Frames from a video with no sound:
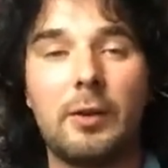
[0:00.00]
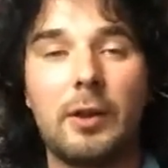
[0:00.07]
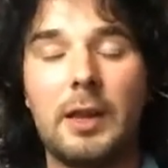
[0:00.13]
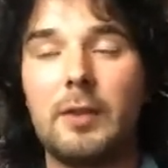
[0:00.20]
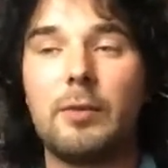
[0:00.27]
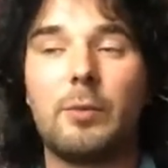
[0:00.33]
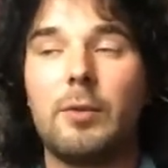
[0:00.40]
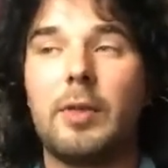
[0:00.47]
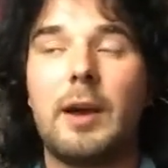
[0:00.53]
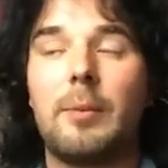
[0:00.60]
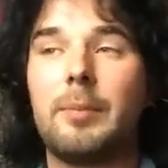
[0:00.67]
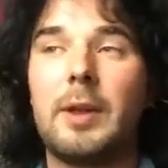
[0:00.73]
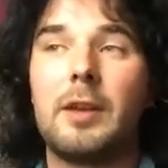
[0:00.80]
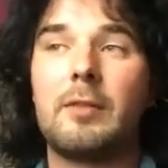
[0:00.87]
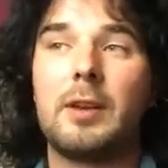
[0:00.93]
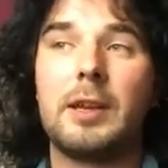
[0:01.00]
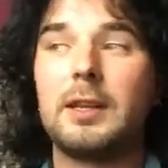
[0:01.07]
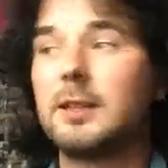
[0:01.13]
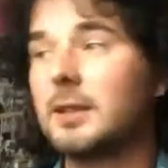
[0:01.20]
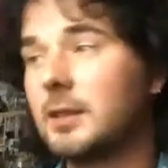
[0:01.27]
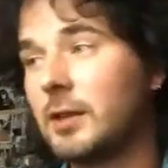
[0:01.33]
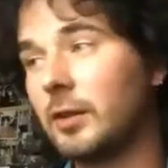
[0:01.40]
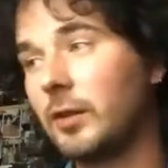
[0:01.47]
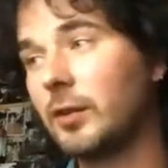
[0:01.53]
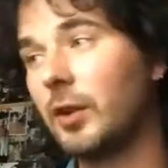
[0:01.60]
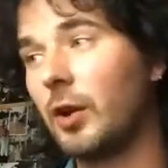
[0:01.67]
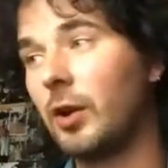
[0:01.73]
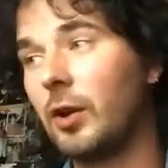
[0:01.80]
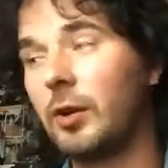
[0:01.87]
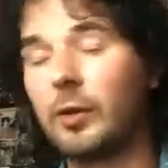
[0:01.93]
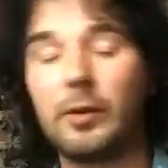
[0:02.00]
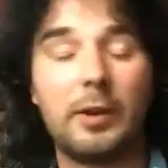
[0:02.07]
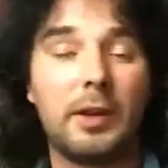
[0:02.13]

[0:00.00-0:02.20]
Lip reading: Even without being released, it's got so long.